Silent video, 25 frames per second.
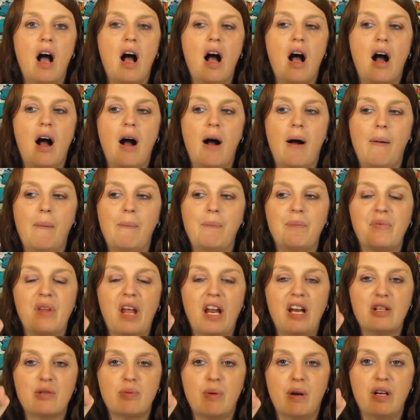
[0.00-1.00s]
Um,
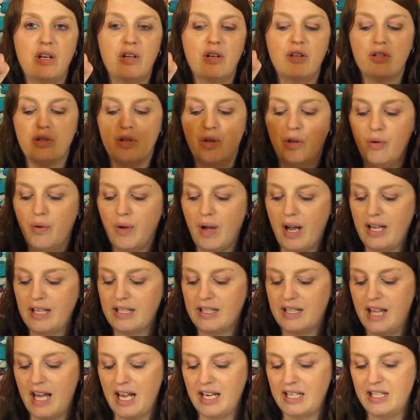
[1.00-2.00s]
I just wanted to show you
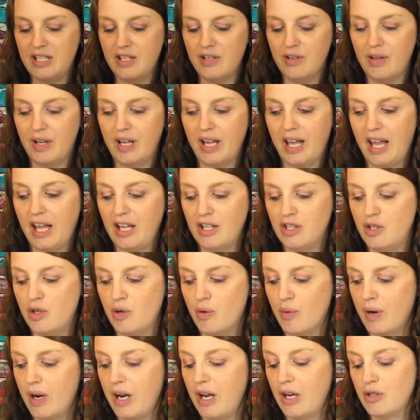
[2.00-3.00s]
guys that deal in case
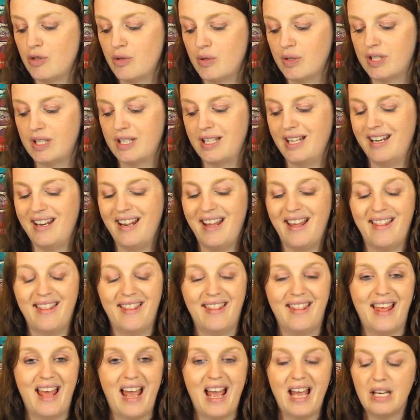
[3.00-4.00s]
you were interested
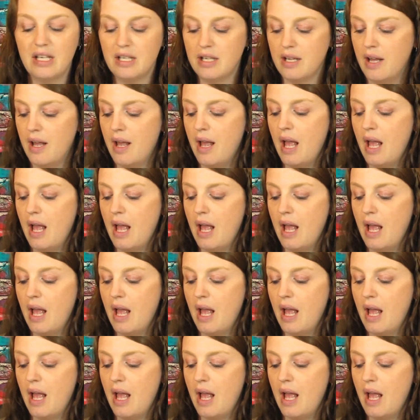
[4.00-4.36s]
in that.